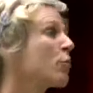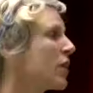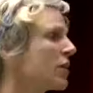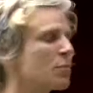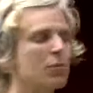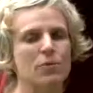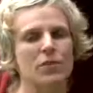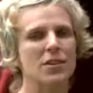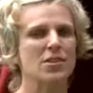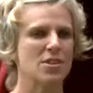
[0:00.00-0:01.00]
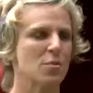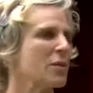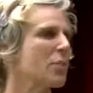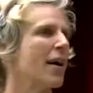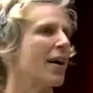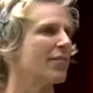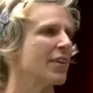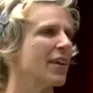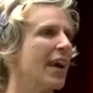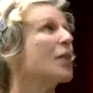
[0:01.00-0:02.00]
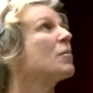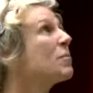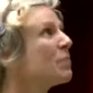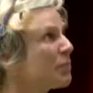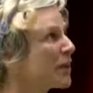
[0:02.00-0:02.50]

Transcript: really privileged to be part of it and